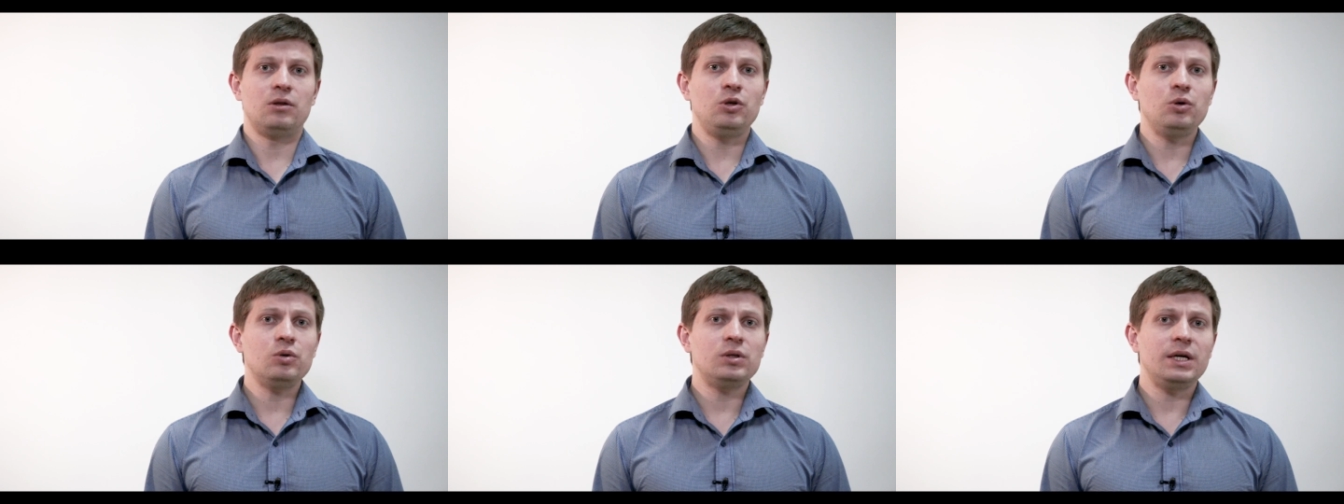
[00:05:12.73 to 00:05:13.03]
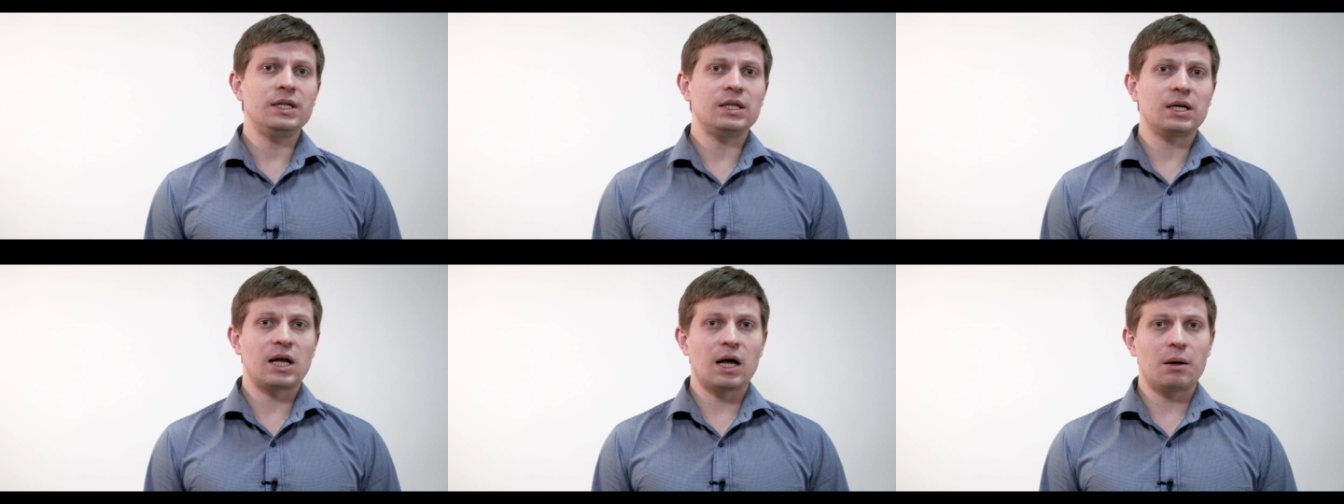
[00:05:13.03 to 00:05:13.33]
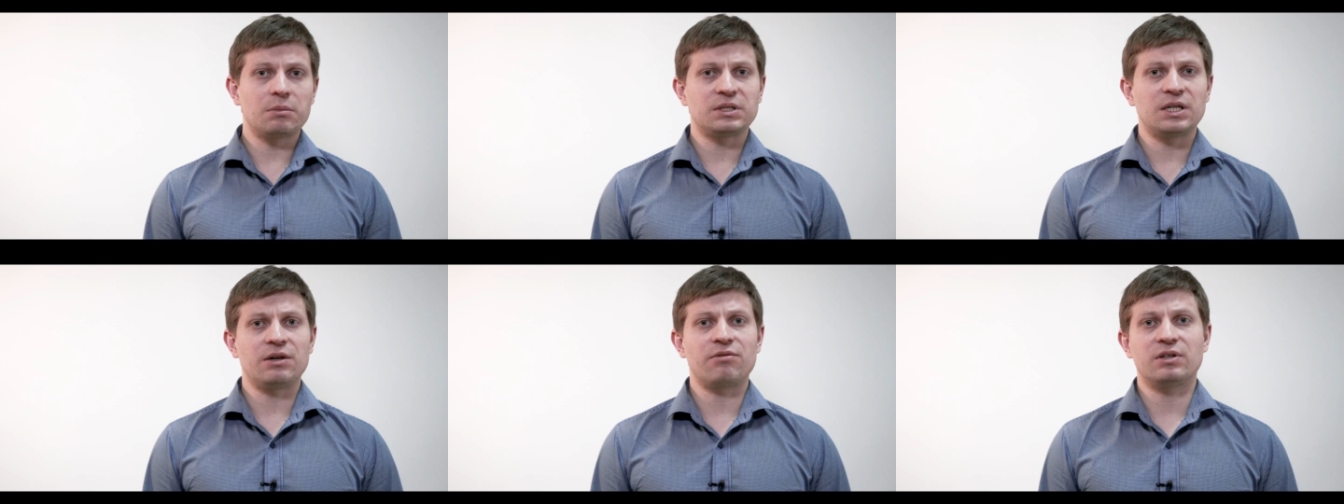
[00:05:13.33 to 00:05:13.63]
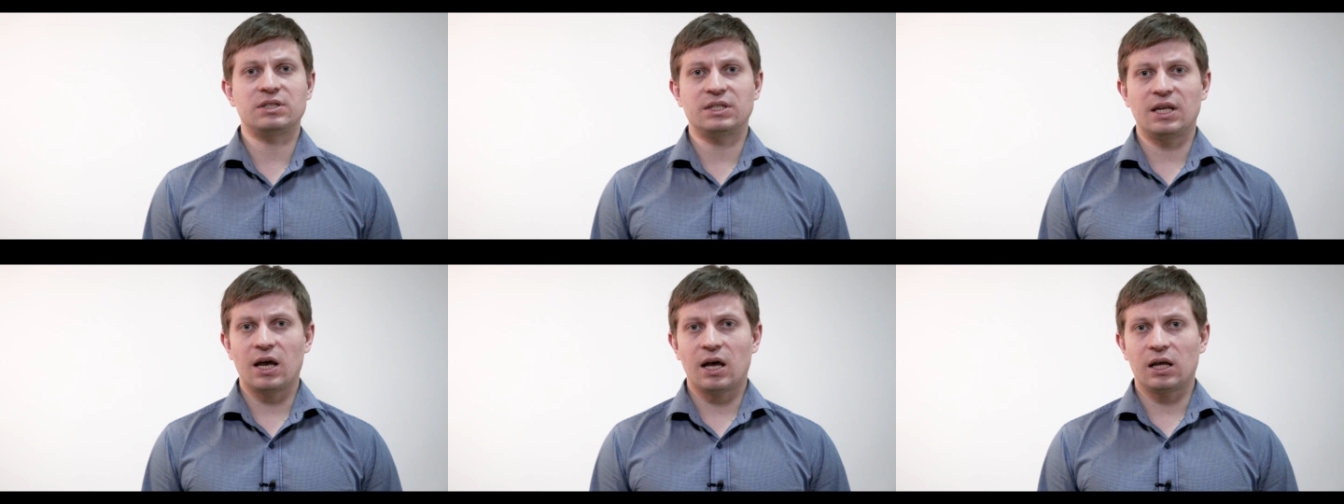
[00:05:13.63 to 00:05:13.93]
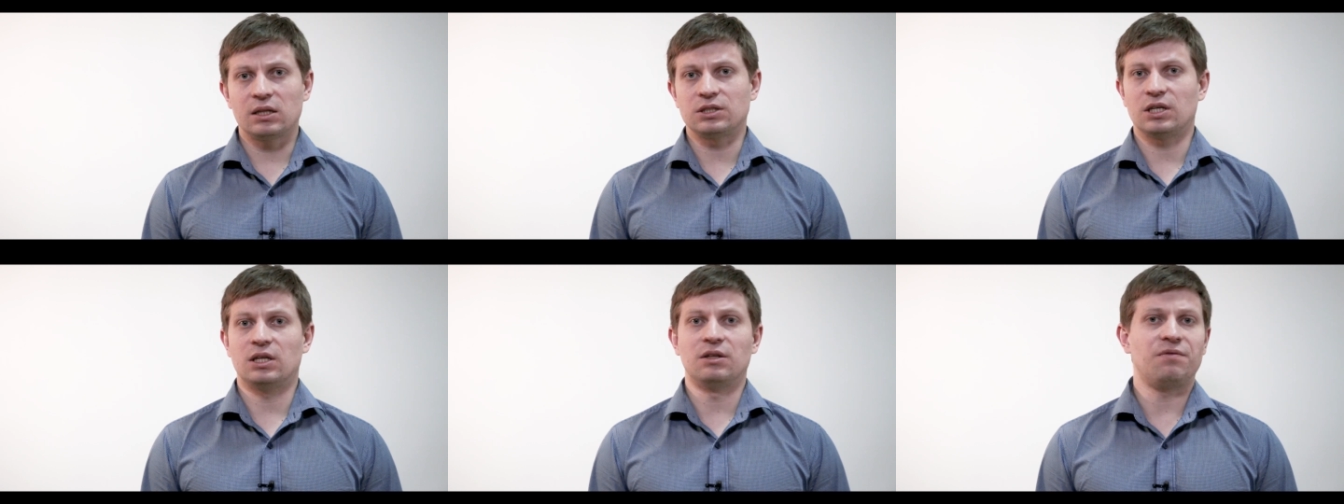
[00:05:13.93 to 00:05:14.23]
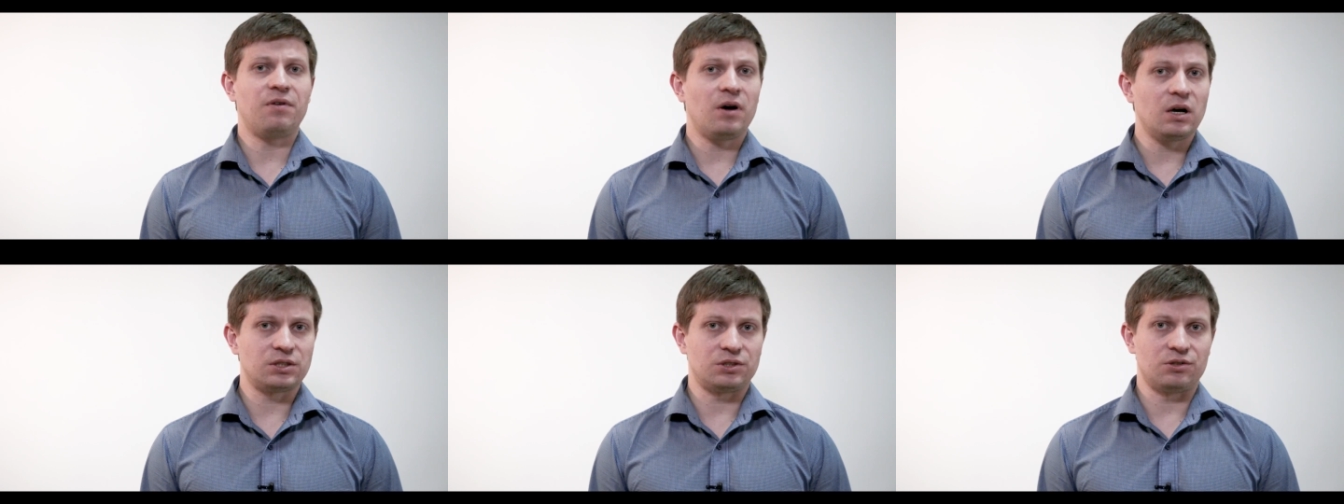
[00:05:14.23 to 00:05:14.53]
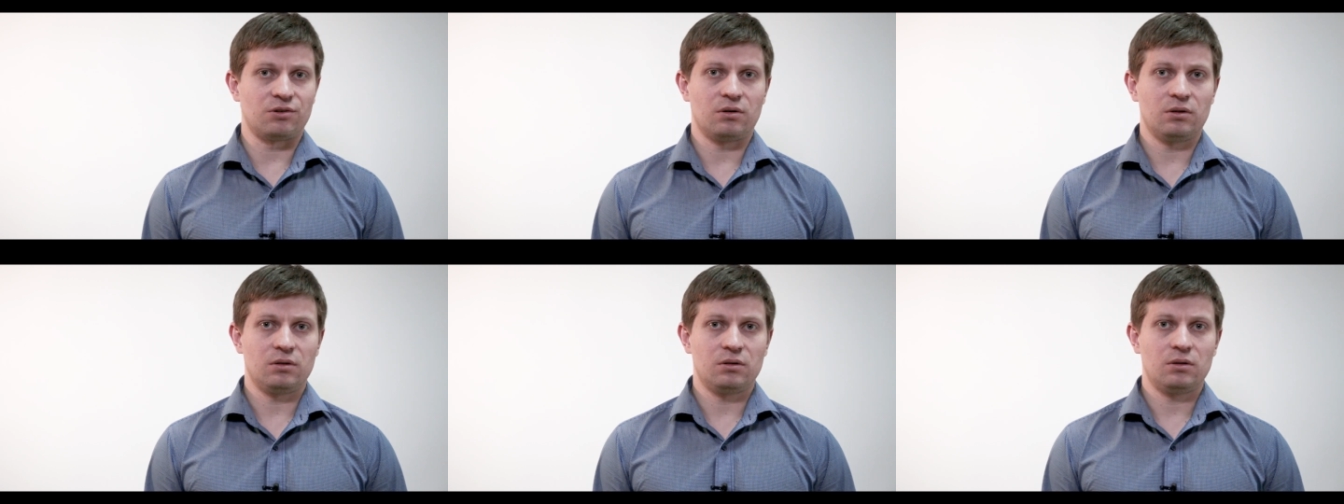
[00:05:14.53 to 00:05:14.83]
New data comes every second and
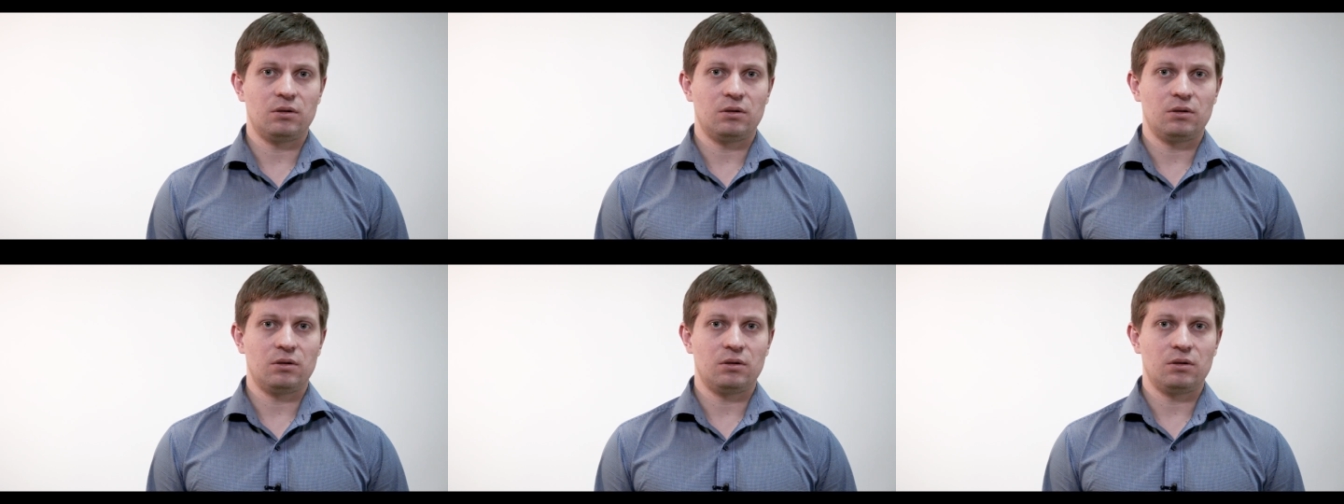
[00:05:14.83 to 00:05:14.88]
faster.